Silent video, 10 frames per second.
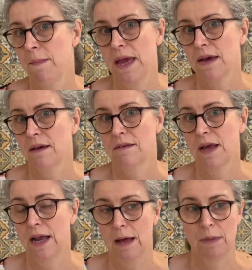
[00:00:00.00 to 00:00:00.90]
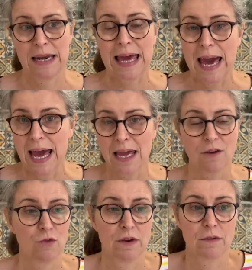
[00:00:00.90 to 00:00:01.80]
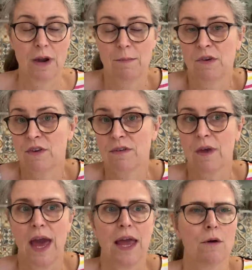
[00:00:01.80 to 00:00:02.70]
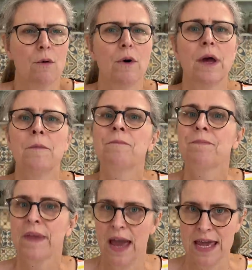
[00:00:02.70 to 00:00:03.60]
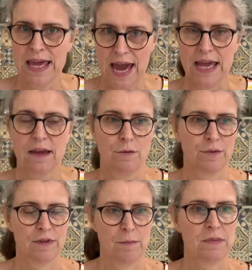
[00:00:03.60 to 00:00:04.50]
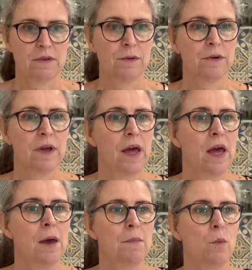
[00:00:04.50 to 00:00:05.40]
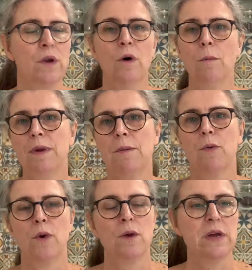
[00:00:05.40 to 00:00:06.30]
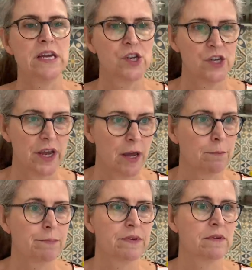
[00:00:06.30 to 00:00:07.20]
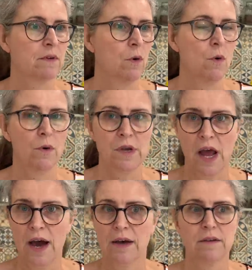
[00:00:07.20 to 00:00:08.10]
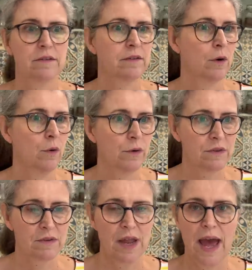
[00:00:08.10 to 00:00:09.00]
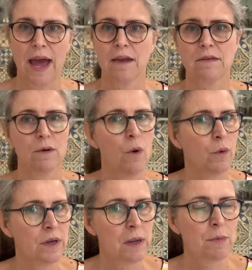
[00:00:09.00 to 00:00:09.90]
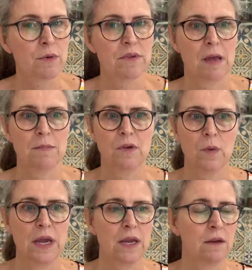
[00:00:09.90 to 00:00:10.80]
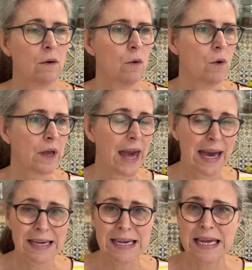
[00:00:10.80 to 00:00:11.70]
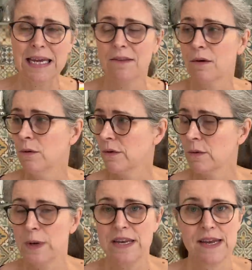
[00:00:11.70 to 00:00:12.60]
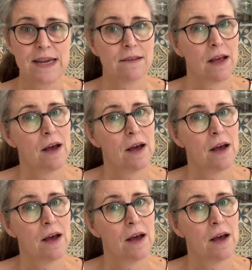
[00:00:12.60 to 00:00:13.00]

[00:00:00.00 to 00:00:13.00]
make us a lemon cake, a lemon drizzle cake, or a cake or some sort, but we're not people who eat chips or nuts or snacks or nibbles in between or candies or sweeties